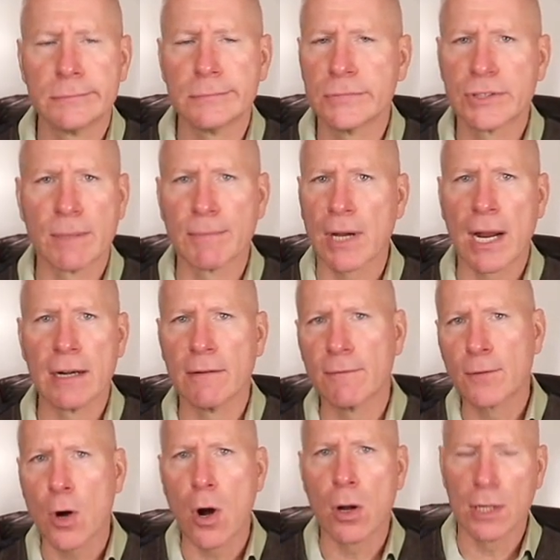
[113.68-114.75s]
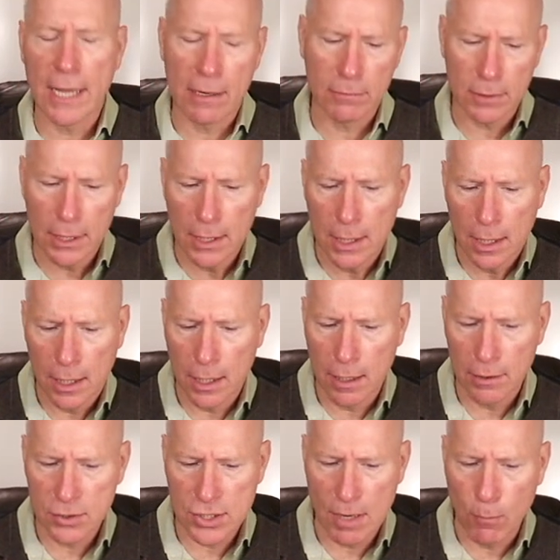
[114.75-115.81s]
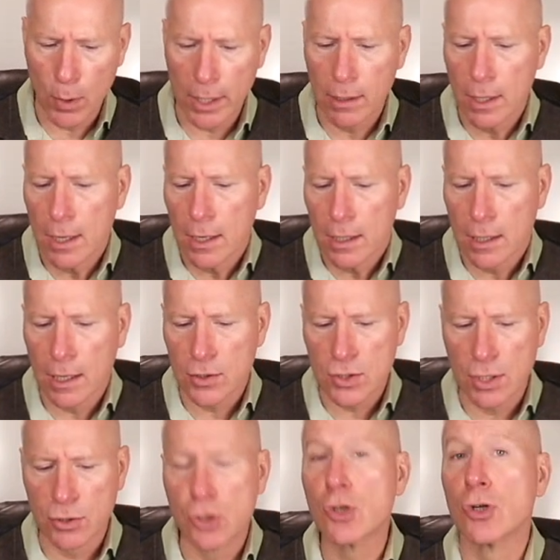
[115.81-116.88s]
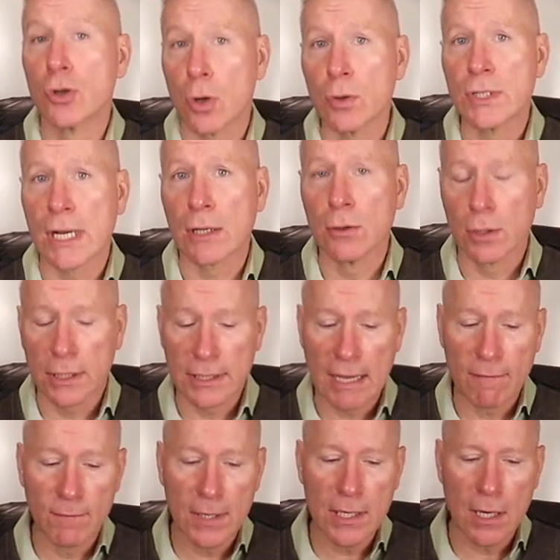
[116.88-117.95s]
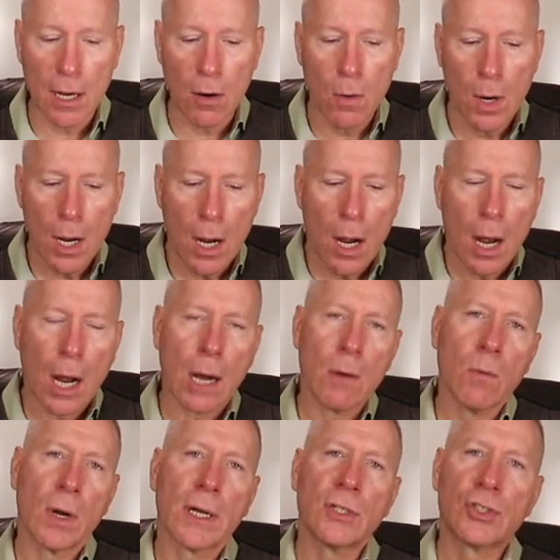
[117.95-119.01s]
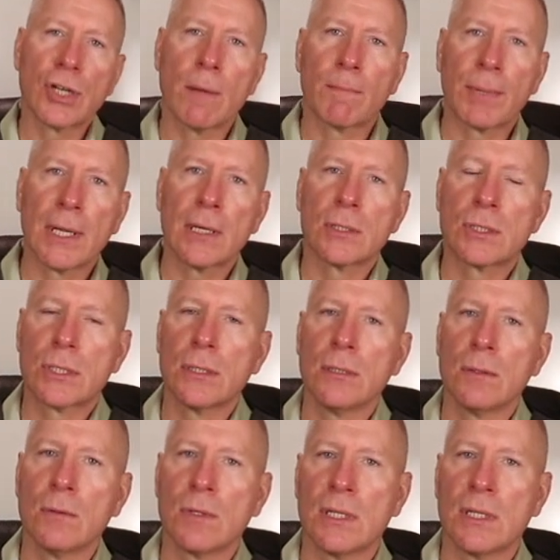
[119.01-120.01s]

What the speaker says: some kind of call out somewhere so that you can go take a look at that video. I want to jump into